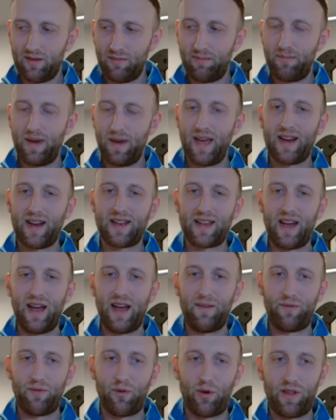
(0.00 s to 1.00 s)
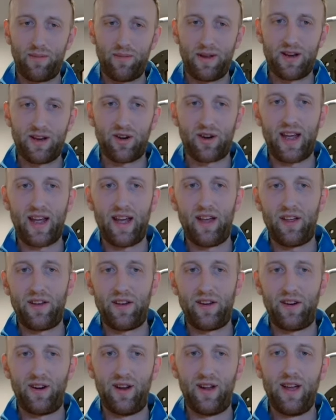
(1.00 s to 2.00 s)
make time for them in your
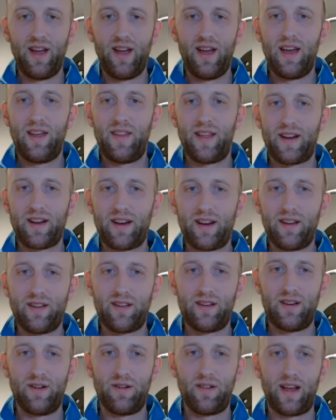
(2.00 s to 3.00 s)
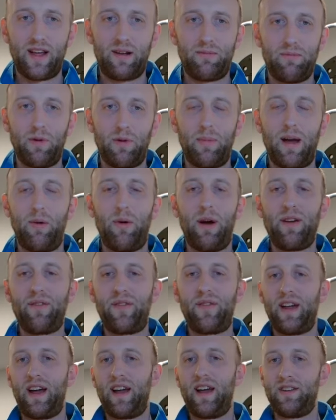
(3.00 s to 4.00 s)
calendar. And then, like what my
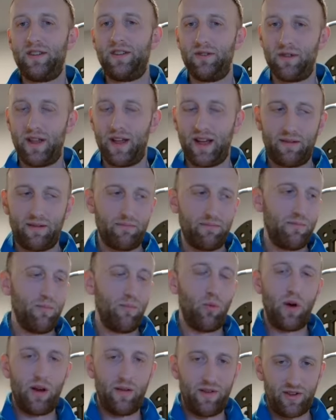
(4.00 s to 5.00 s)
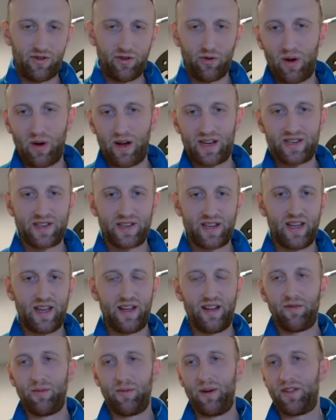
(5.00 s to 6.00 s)
wife and I do, like one of us will watch the
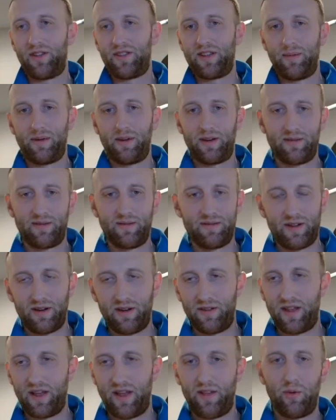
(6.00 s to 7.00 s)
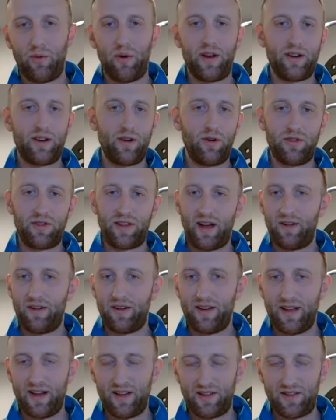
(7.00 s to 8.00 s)
kids while someone, the other one goes out
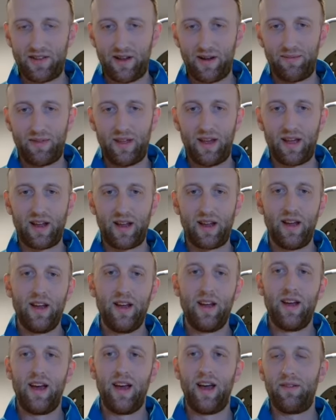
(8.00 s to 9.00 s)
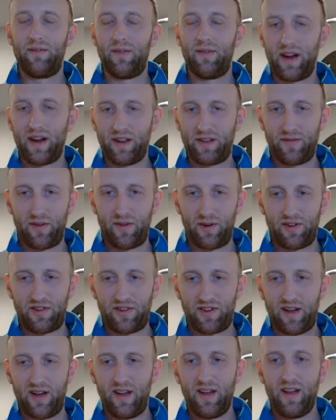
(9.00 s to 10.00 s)
and does something, and vice
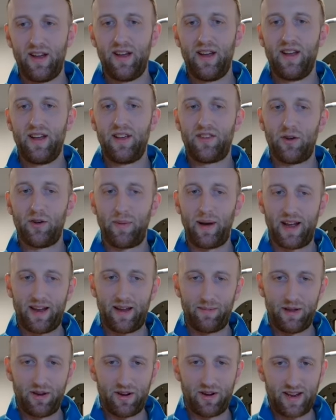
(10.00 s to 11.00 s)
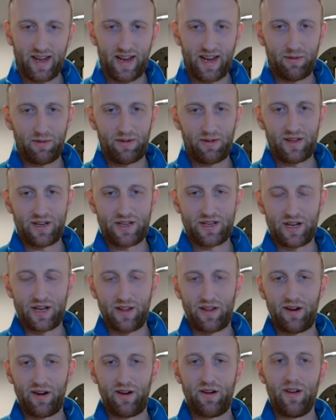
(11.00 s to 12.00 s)
versa. So by communicating with each
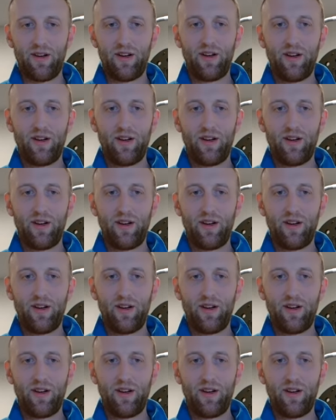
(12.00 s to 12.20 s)
other,